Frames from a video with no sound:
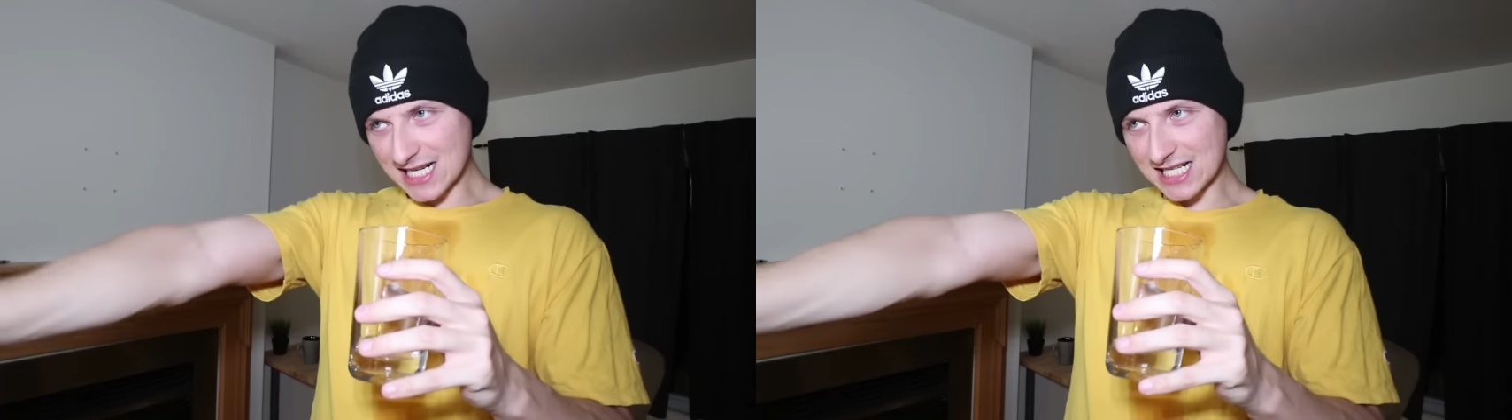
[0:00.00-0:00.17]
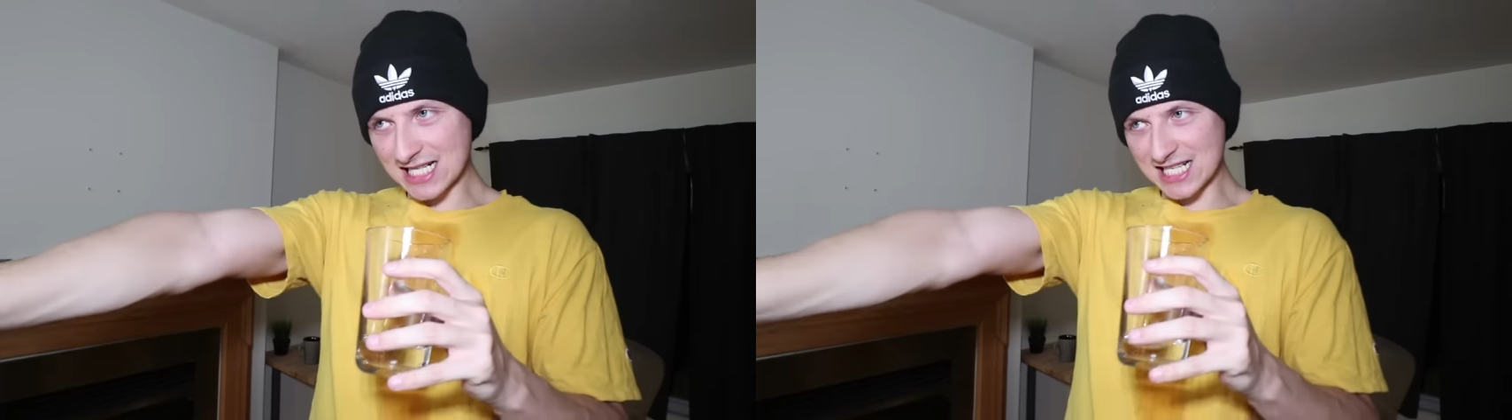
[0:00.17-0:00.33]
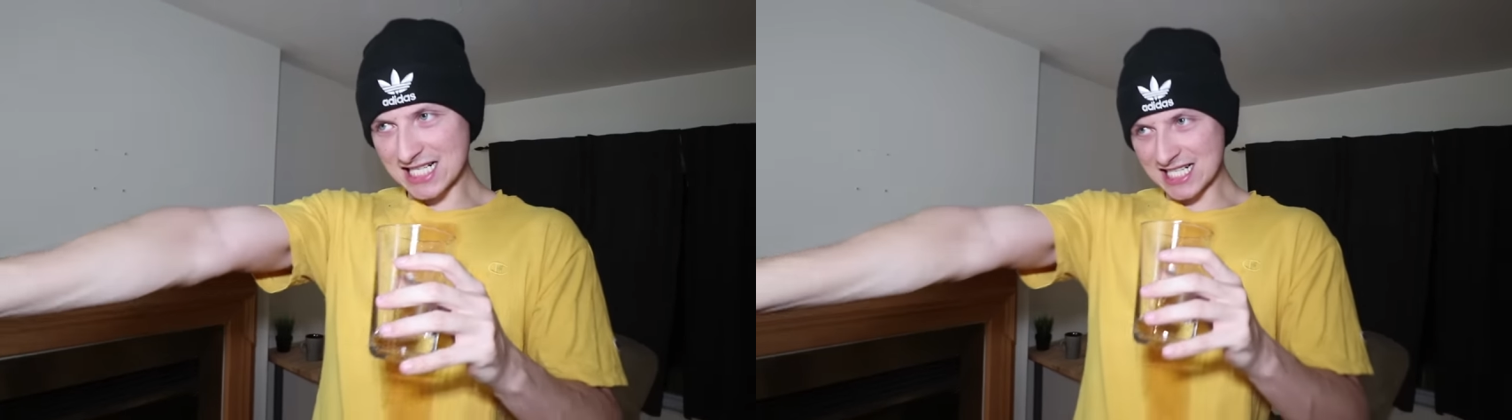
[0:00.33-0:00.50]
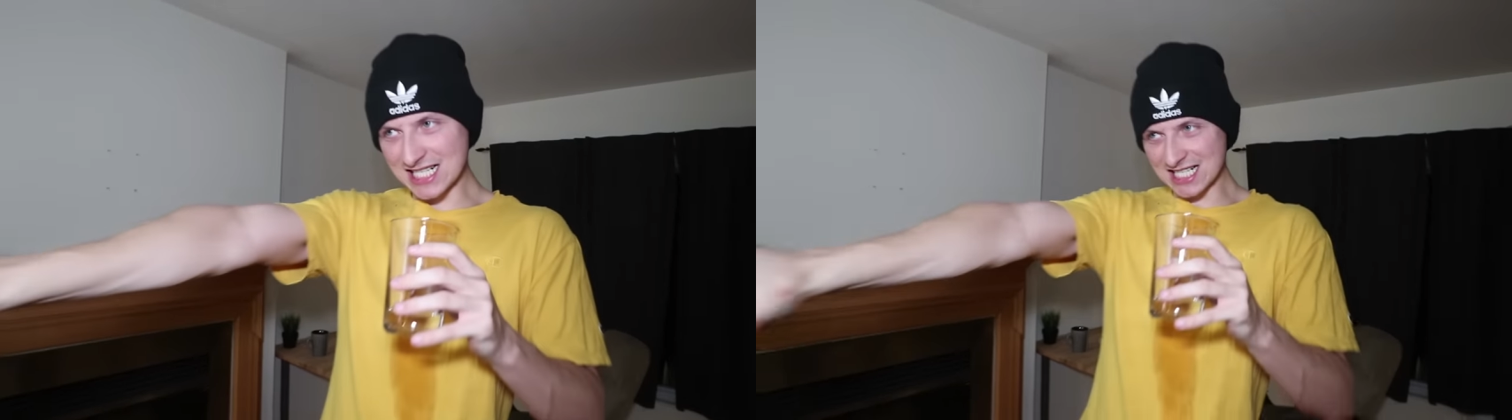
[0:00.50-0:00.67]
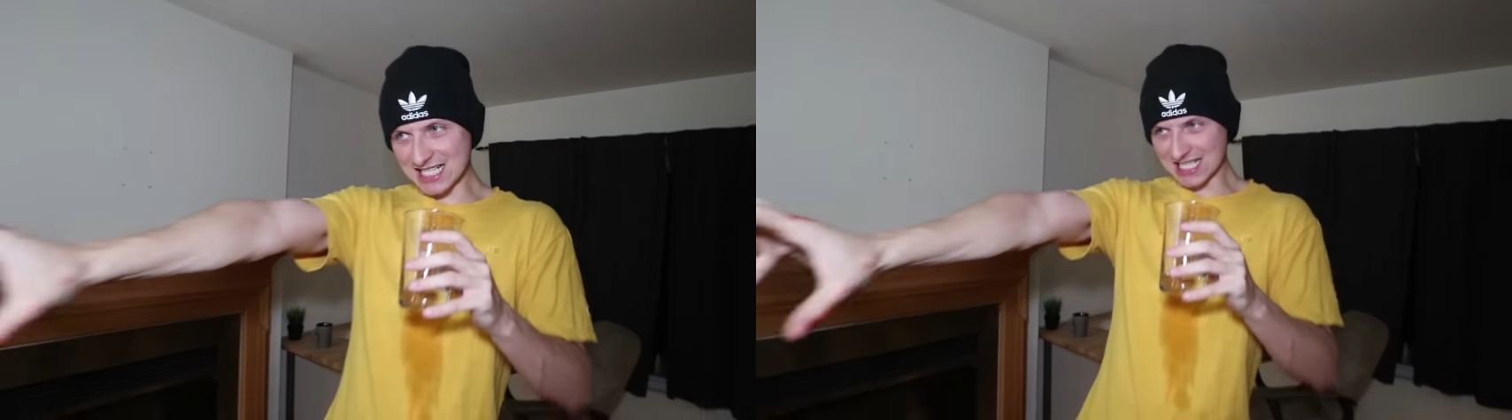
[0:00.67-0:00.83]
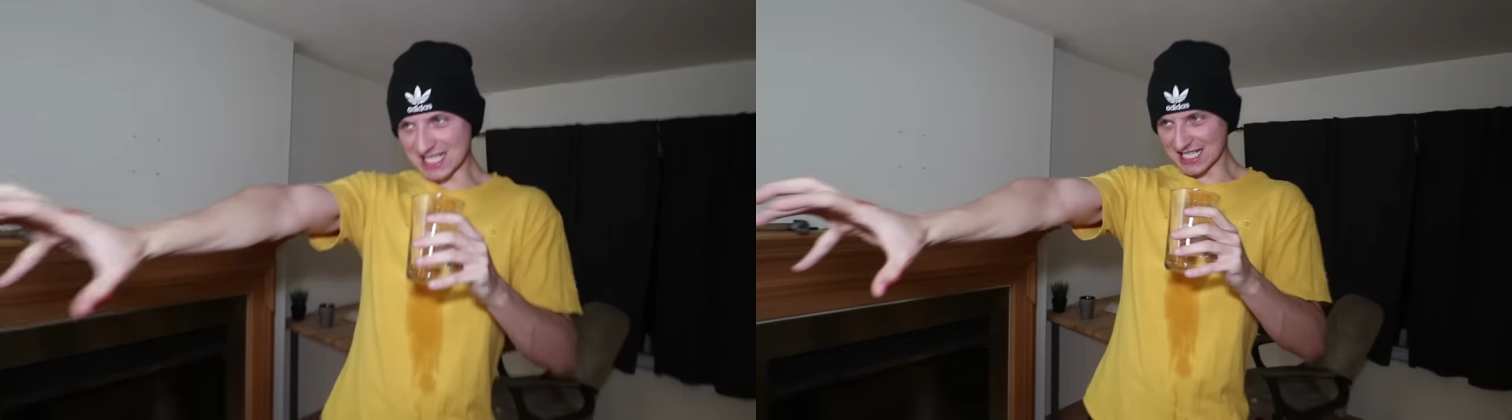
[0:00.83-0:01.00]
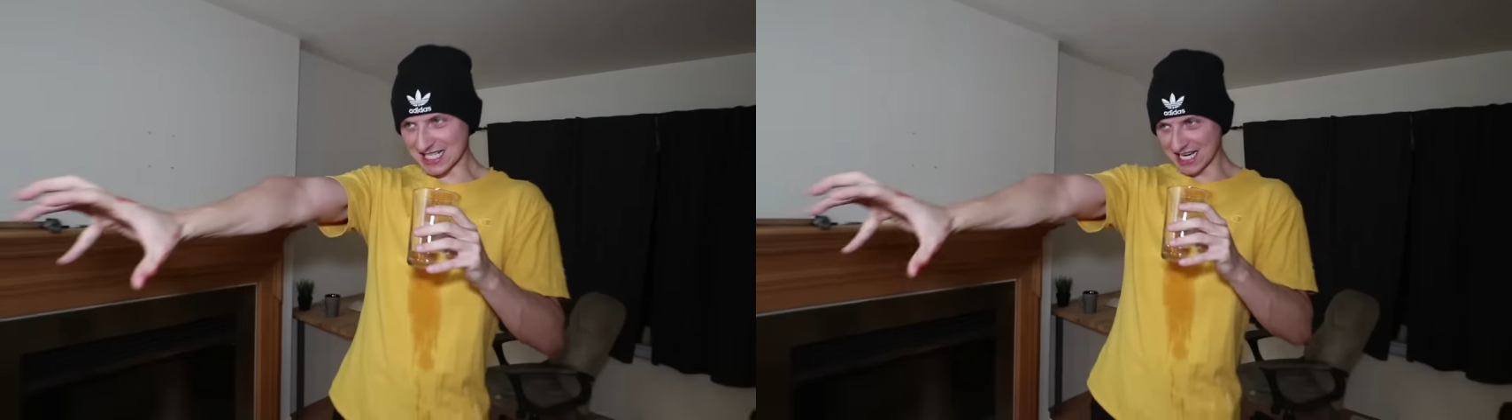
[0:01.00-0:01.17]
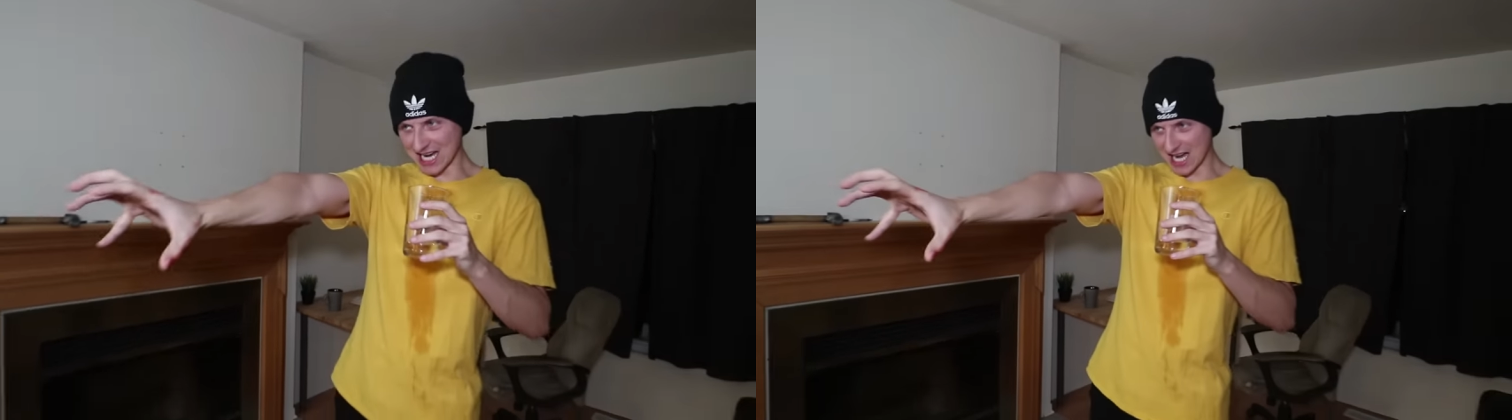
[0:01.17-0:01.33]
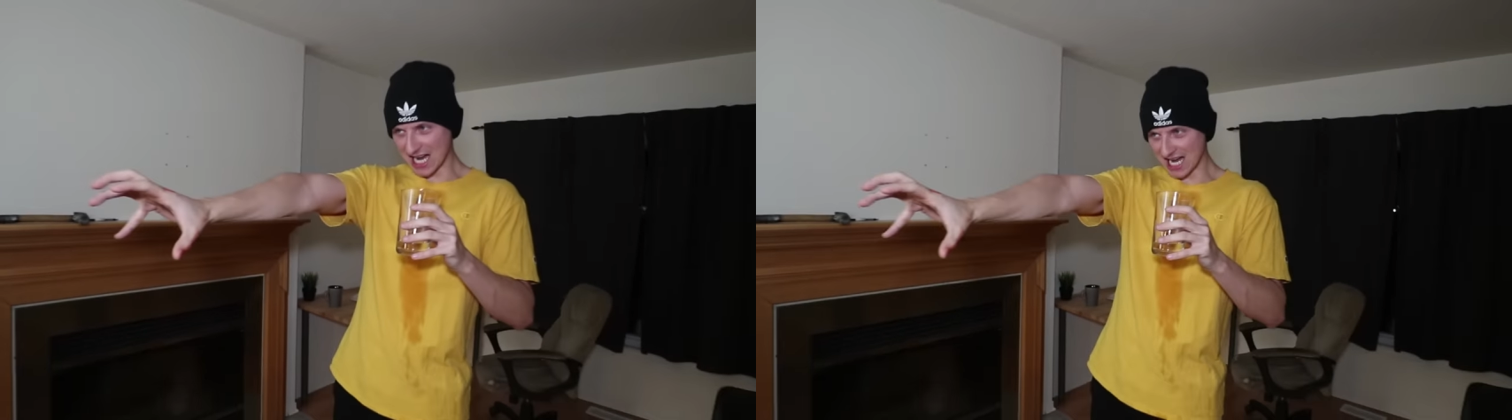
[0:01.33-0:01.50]
What are
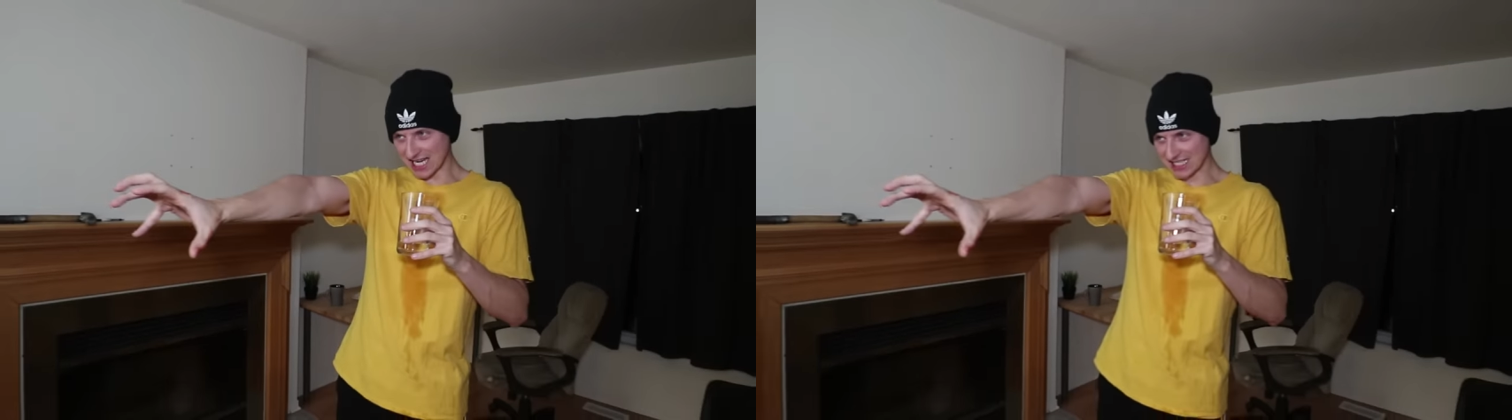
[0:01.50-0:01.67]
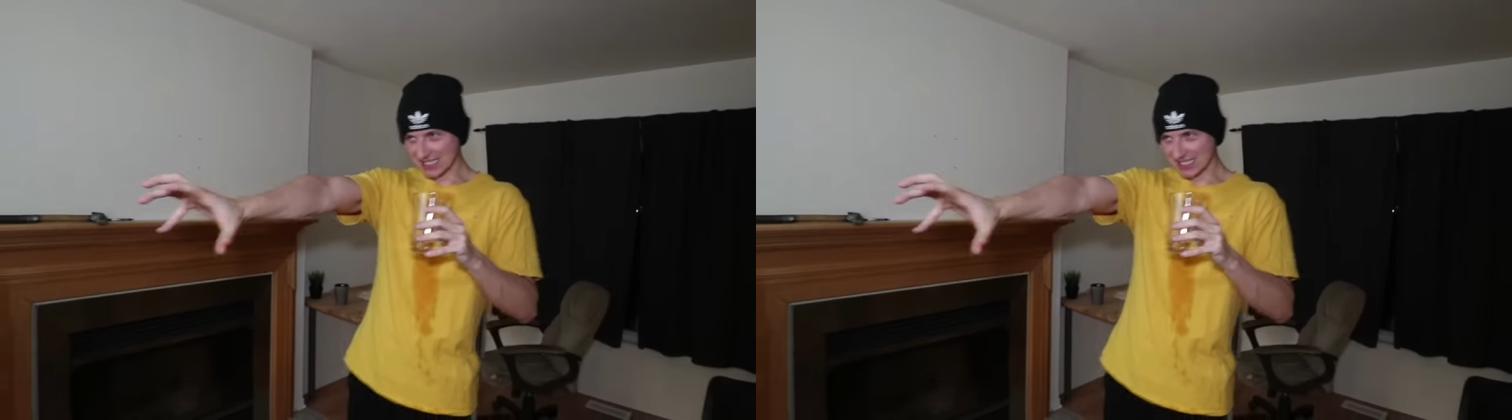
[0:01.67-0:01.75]
you doing?